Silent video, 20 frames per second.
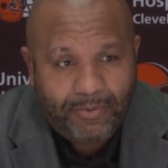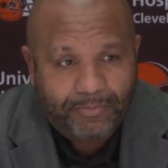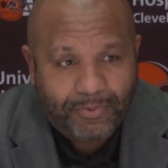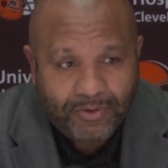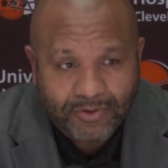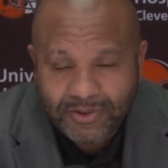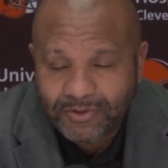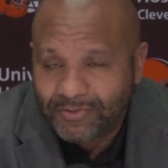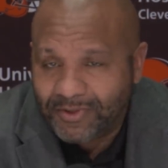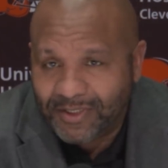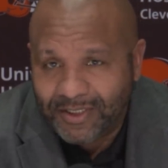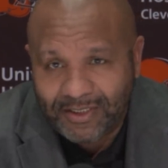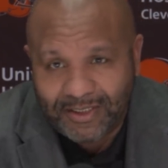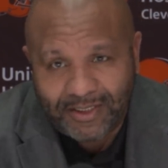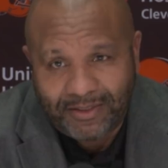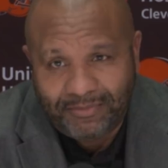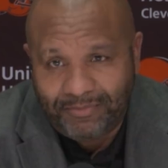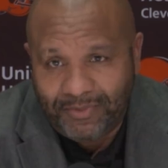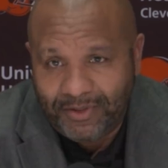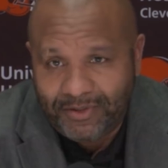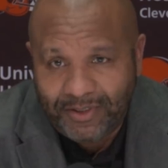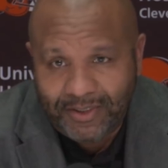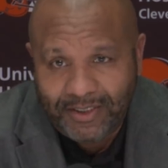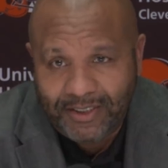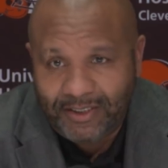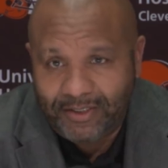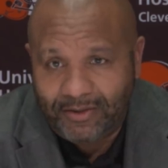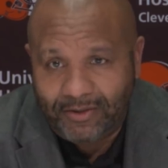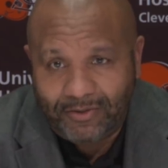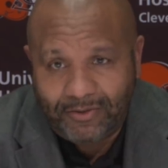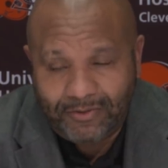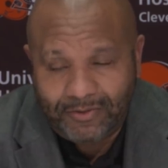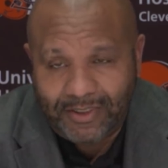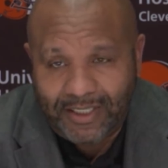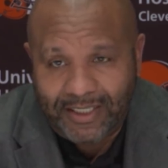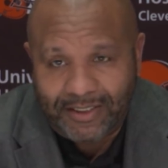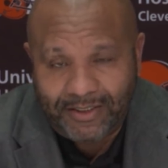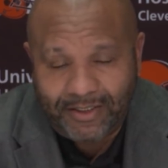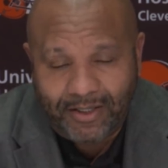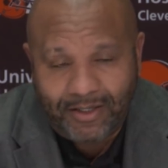person within the community, the whole
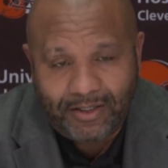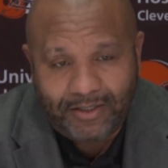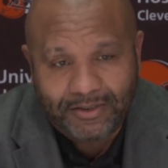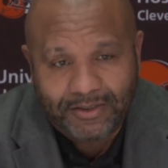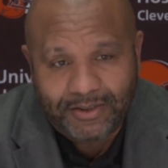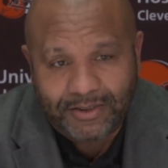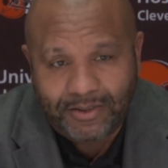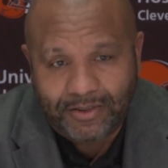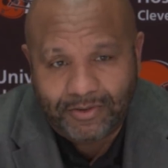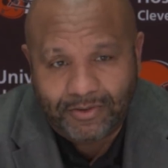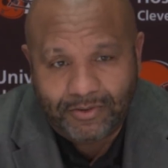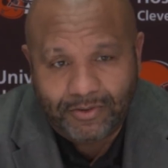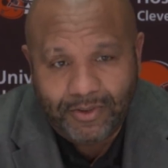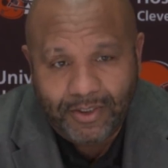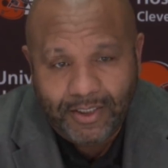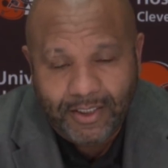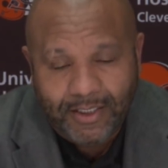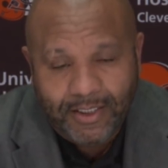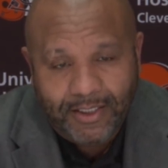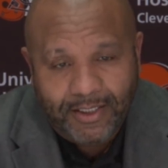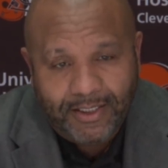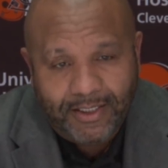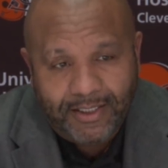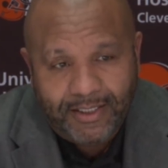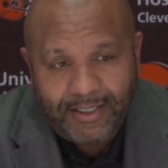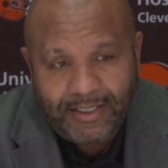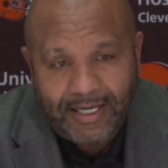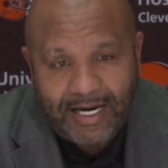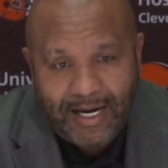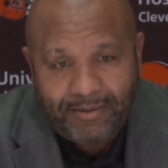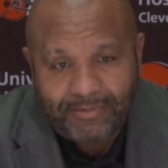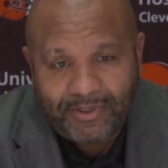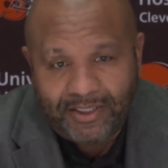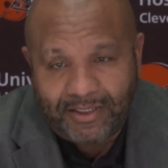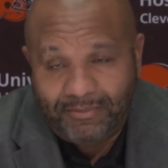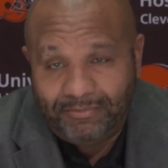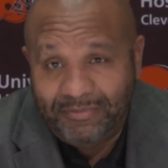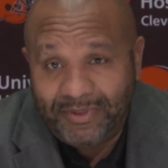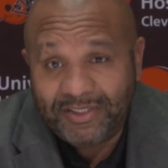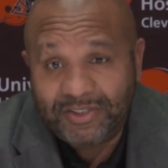nine yards. So I'm going
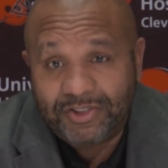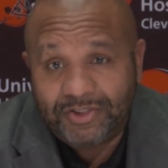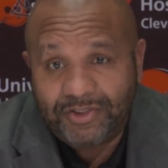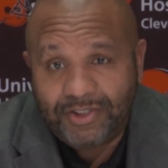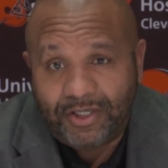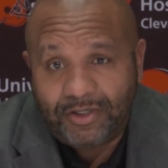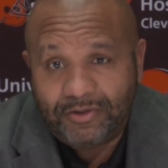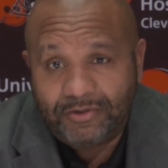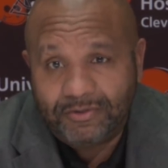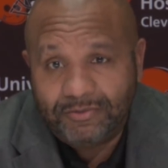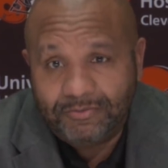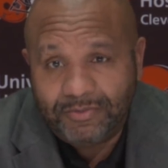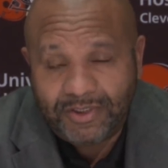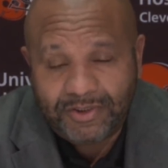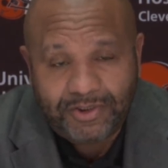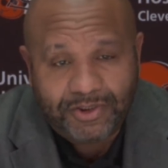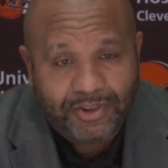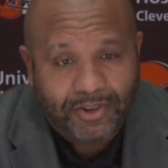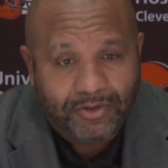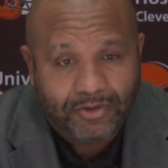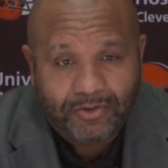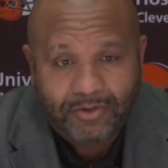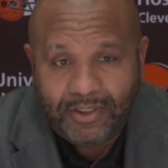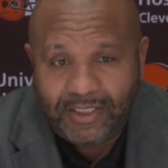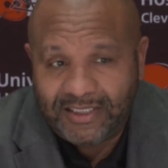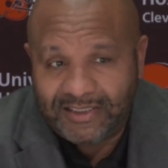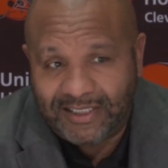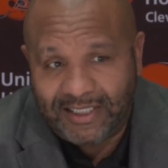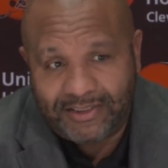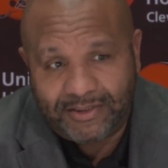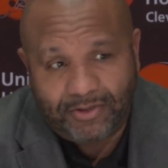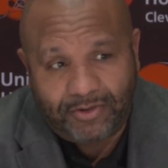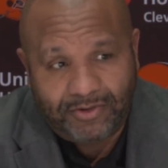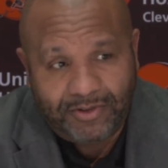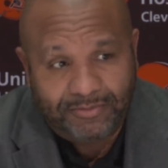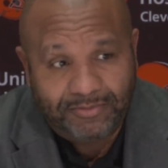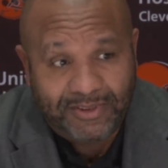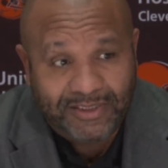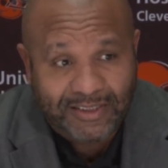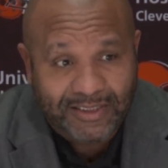to miss Joe. But Joe, as I told
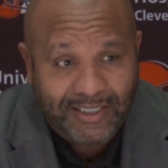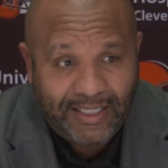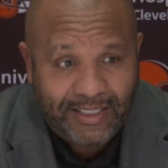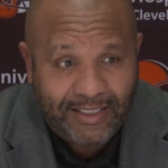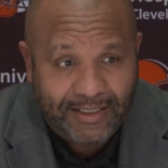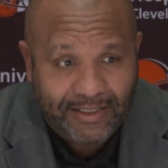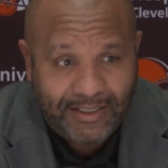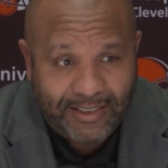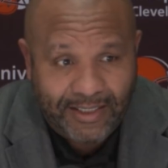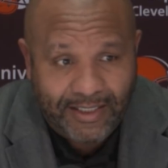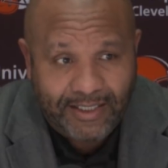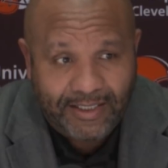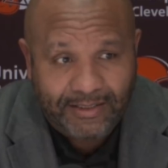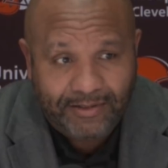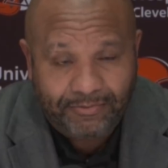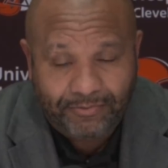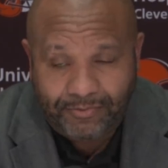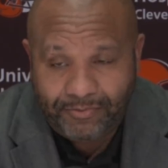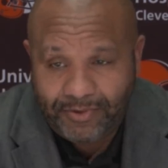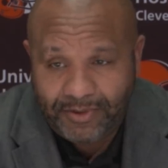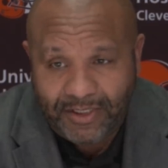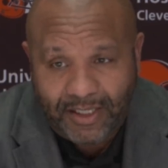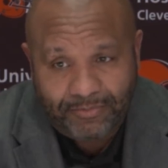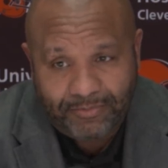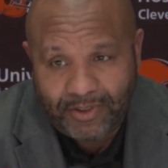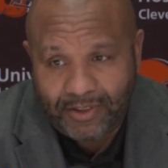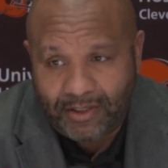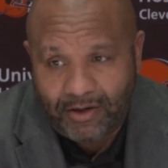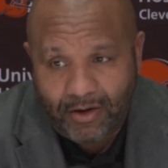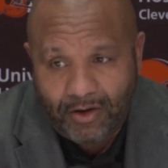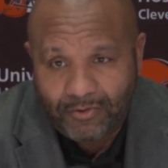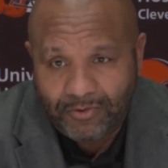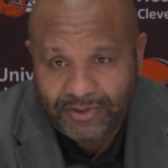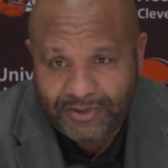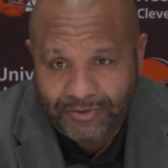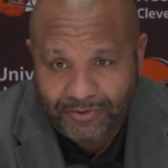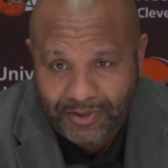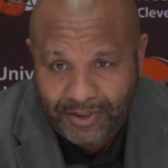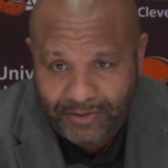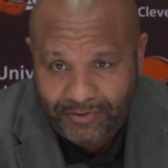him today again, I'm going to
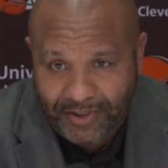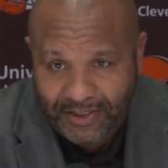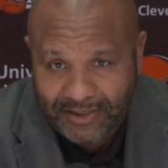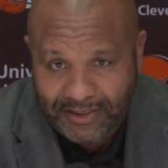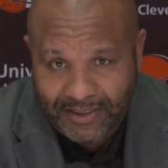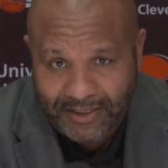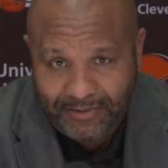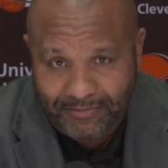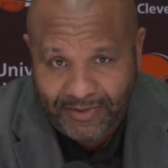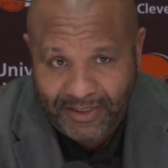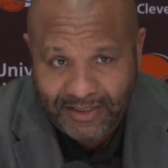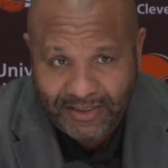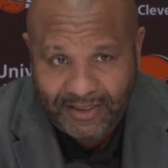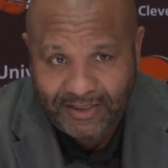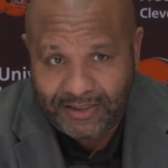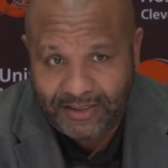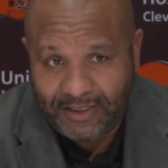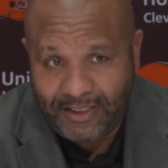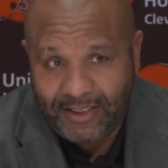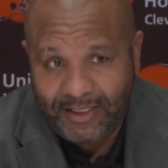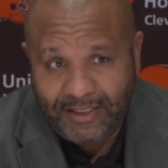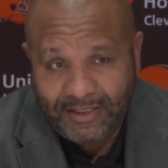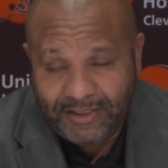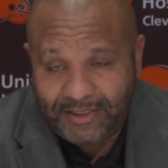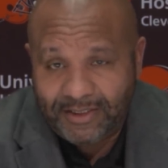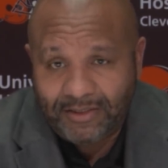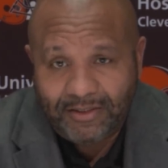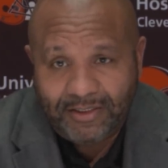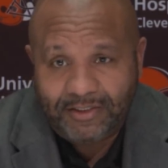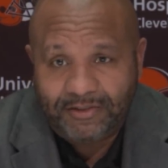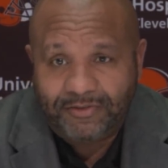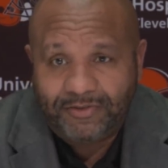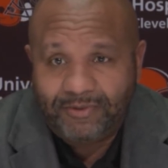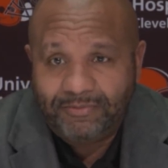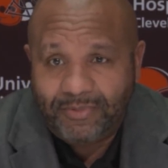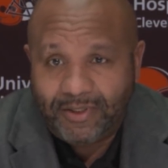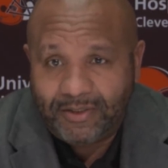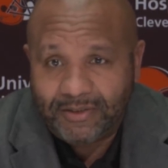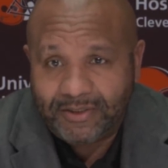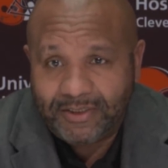always reiterate to him, this is still his
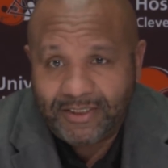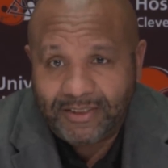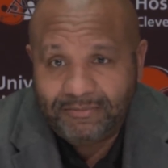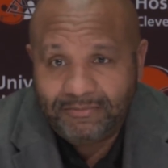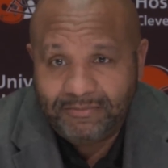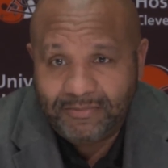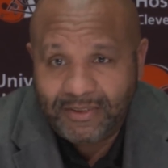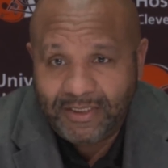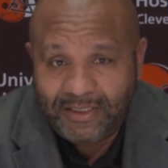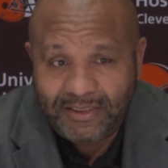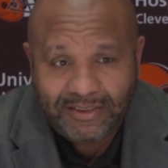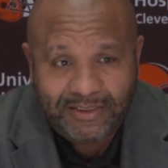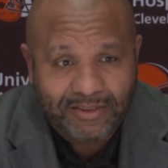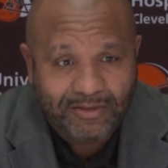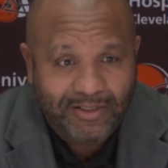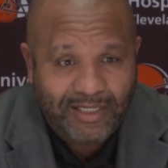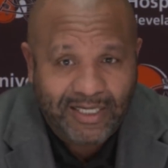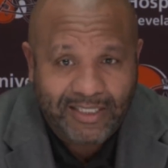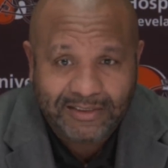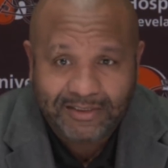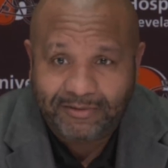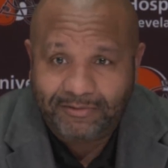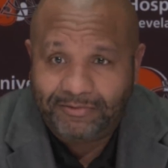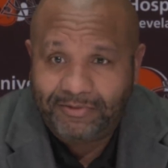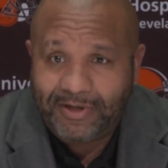football team. He still has a